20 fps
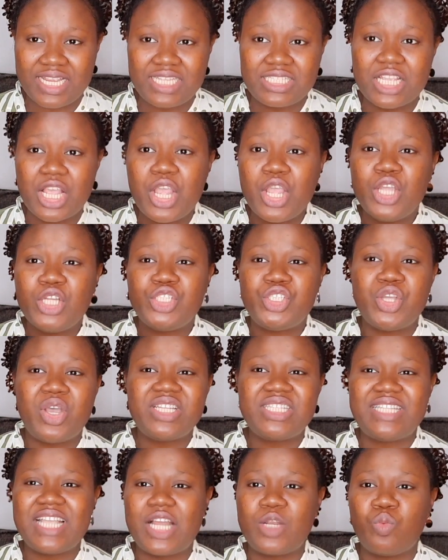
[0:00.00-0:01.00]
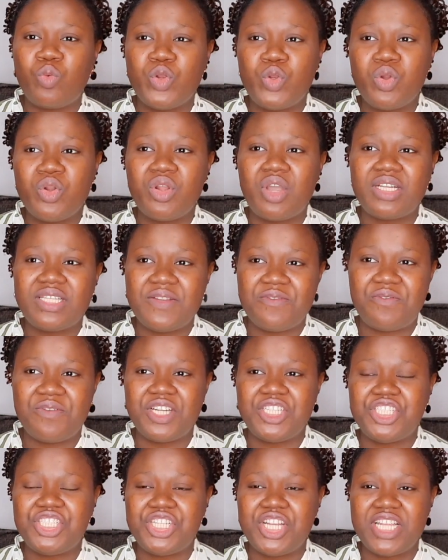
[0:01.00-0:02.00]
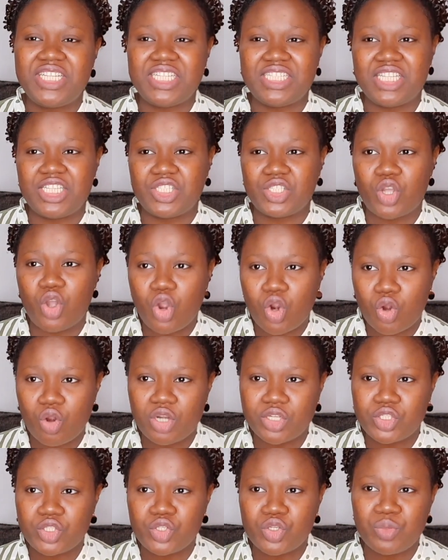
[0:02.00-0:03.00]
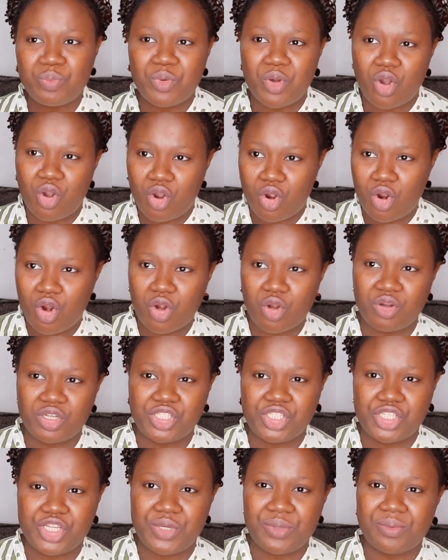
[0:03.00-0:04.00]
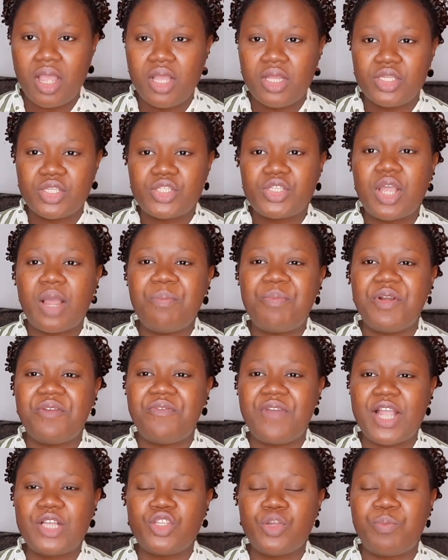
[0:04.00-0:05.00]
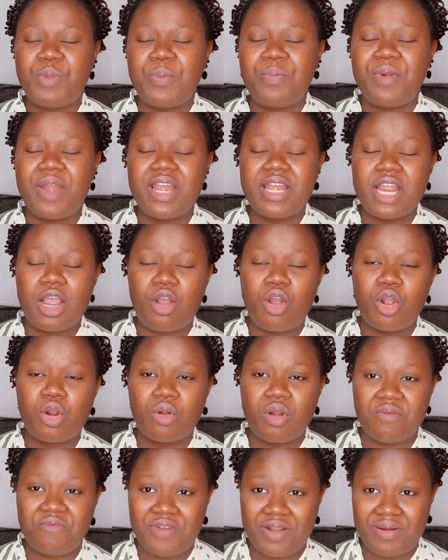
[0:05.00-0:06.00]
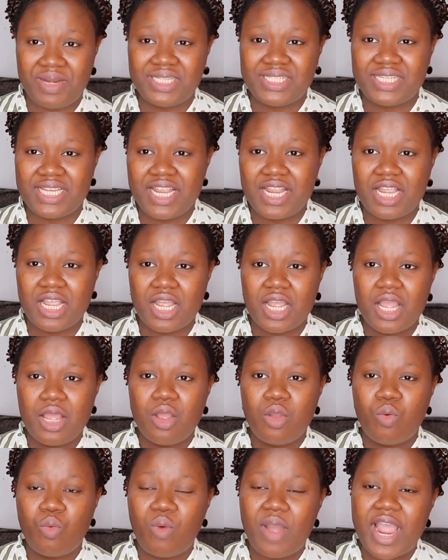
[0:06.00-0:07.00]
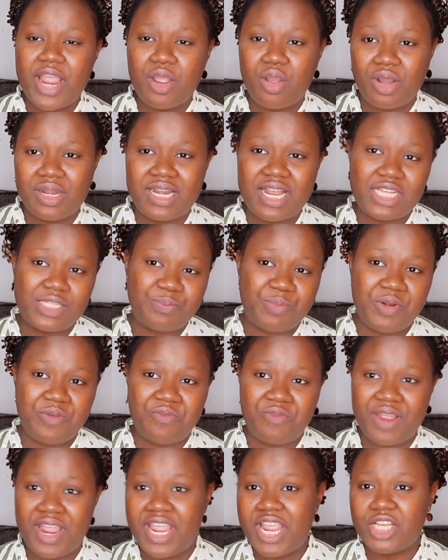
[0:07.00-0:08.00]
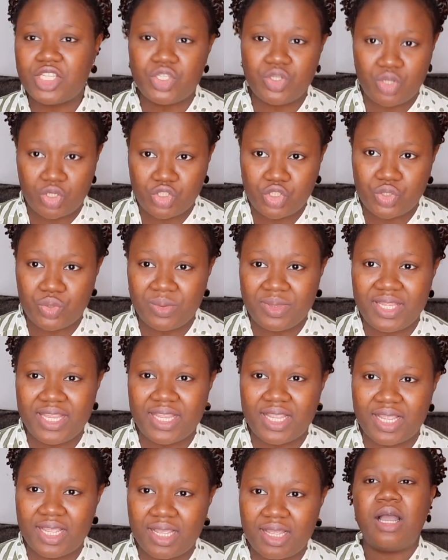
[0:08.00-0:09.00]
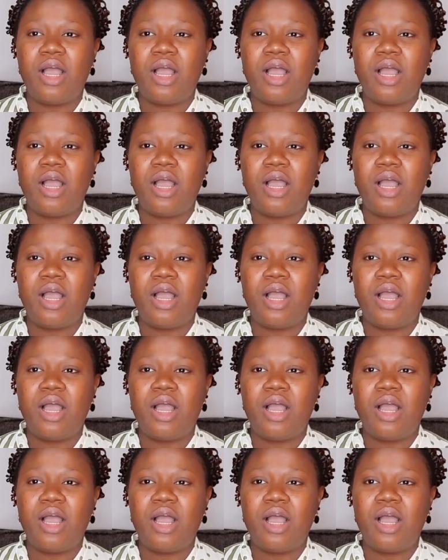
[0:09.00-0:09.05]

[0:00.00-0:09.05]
it, just that we do not differentiate it is okra soup or okra stew. Some prefer to prepare their okra very thick, while others prefer it not so thick.